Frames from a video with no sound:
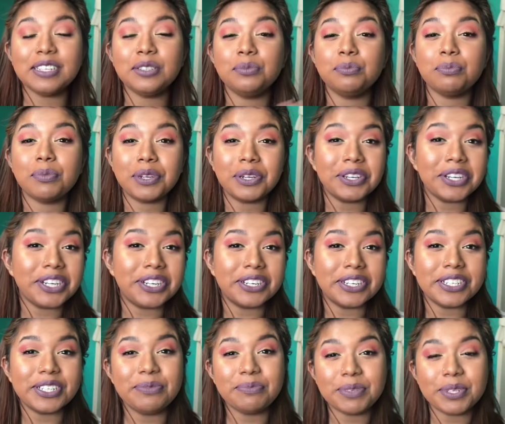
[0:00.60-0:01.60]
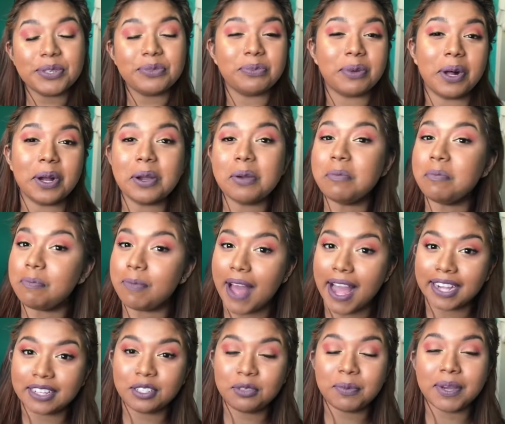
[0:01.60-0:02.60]
Merry Christmas. Welcome
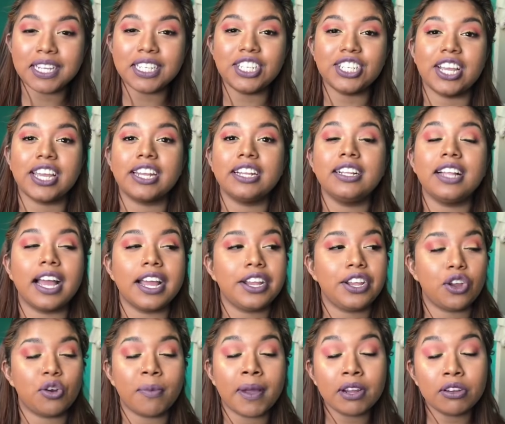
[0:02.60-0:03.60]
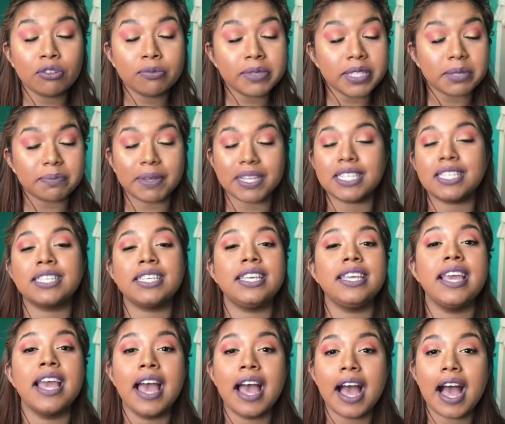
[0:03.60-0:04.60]
back to my channel. I know my room is messy.